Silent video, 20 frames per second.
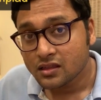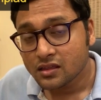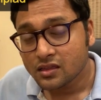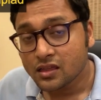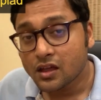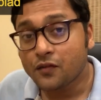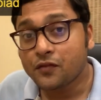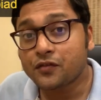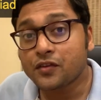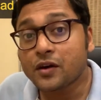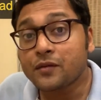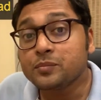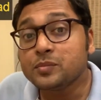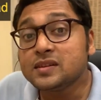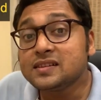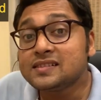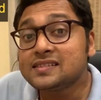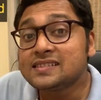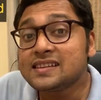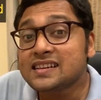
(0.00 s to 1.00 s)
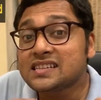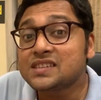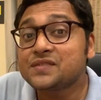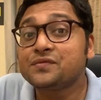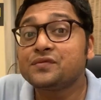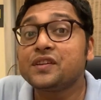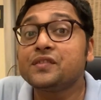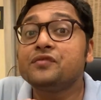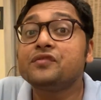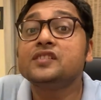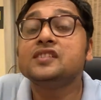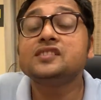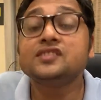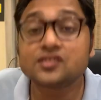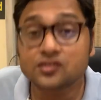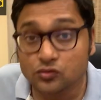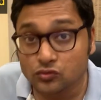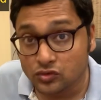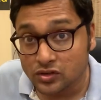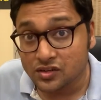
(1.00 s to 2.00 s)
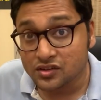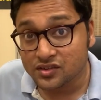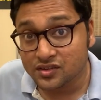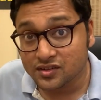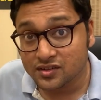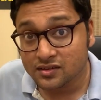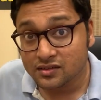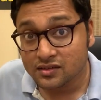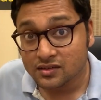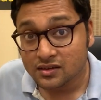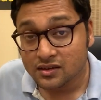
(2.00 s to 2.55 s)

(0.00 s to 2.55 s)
Now from the 650 students,